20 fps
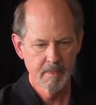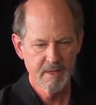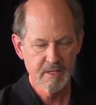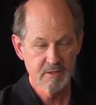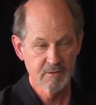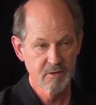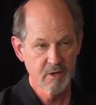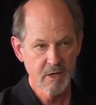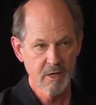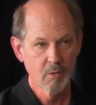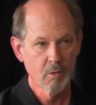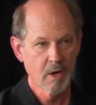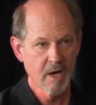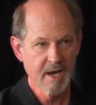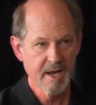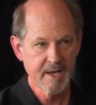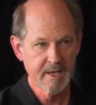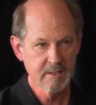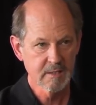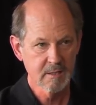that's very
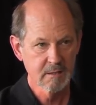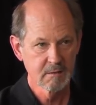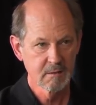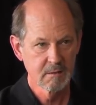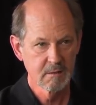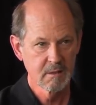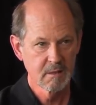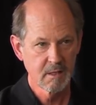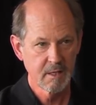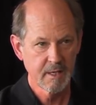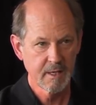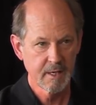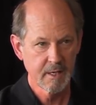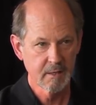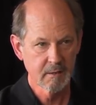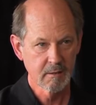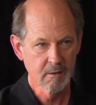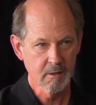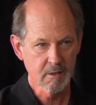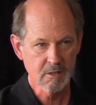wise
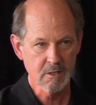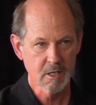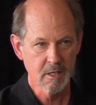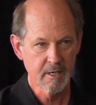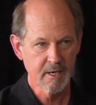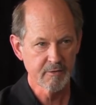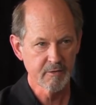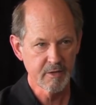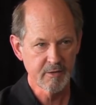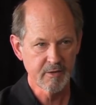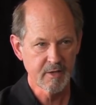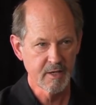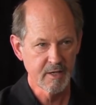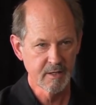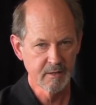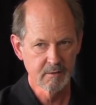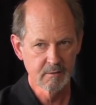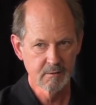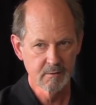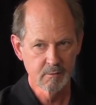and looks on
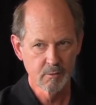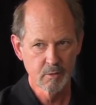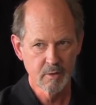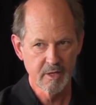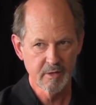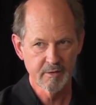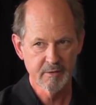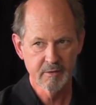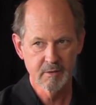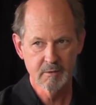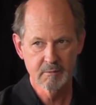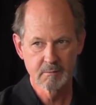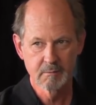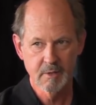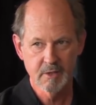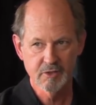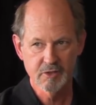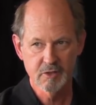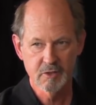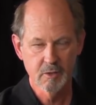everything with
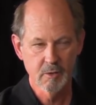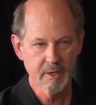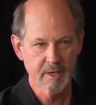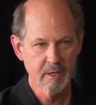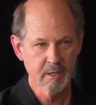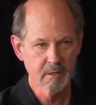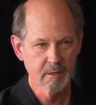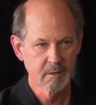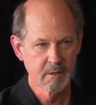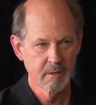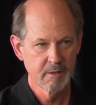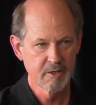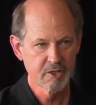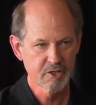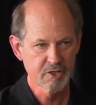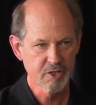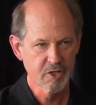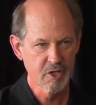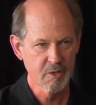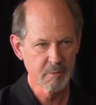much greater
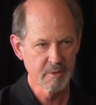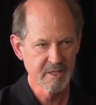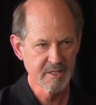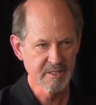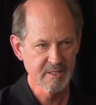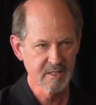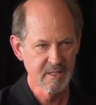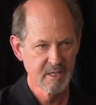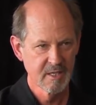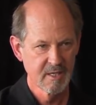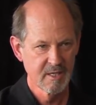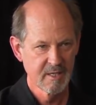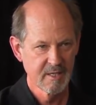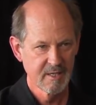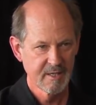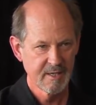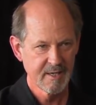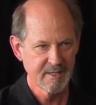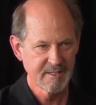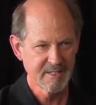discernment
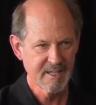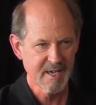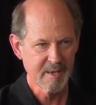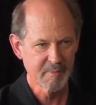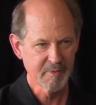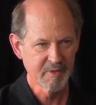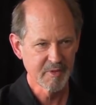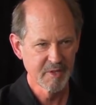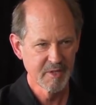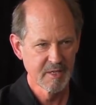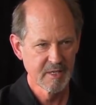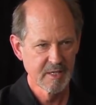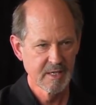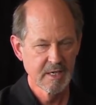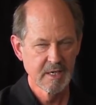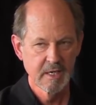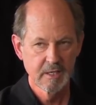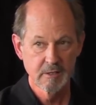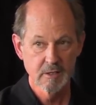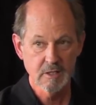and depth.
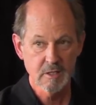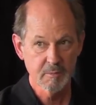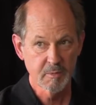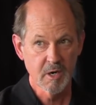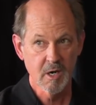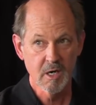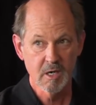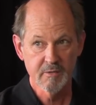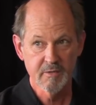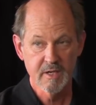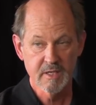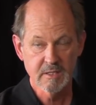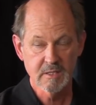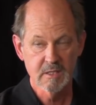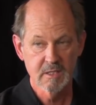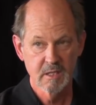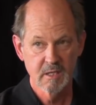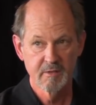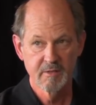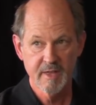There's a part of
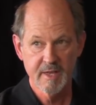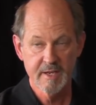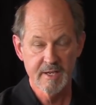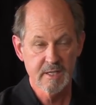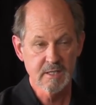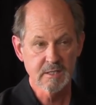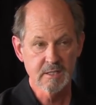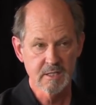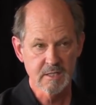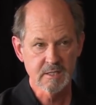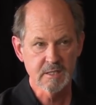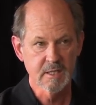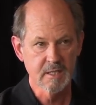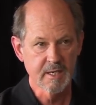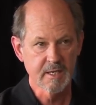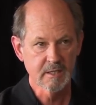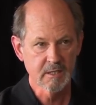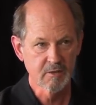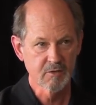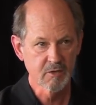us that is
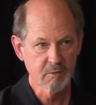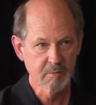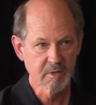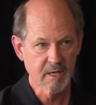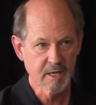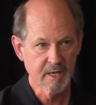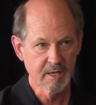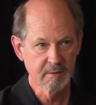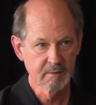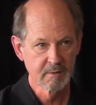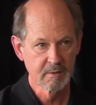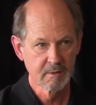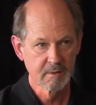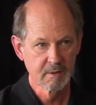disconnected from God,